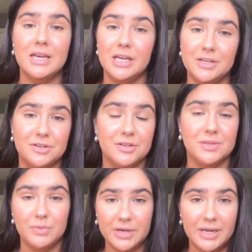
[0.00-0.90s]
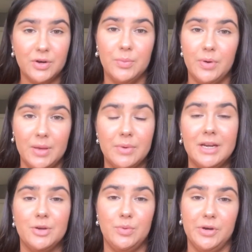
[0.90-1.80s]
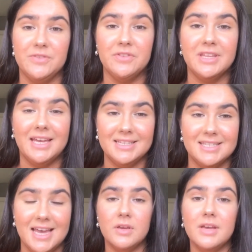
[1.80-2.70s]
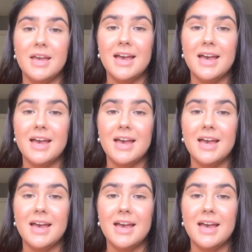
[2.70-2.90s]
introduce monthly or bi-monthly reports for the NCS,